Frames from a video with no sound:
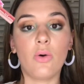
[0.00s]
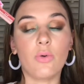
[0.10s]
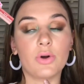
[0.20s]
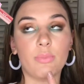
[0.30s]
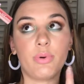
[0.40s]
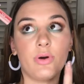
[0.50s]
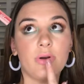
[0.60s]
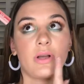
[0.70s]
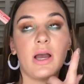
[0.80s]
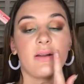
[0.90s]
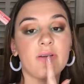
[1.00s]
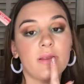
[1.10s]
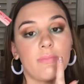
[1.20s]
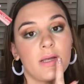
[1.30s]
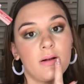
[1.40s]
or to put kind of in the
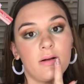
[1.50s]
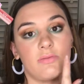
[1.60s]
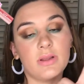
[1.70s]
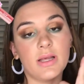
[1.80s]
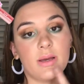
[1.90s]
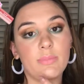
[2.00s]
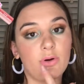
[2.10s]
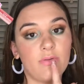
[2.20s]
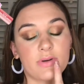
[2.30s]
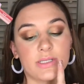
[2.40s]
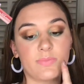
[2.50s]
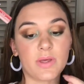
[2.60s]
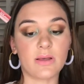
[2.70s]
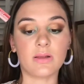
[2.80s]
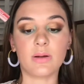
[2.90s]
middle of a lip over
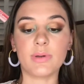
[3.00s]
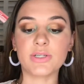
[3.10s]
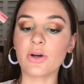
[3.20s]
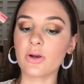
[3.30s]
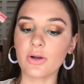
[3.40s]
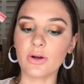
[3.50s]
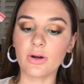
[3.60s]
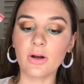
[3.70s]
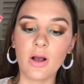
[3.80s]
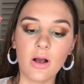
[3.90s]
something a little bit darker.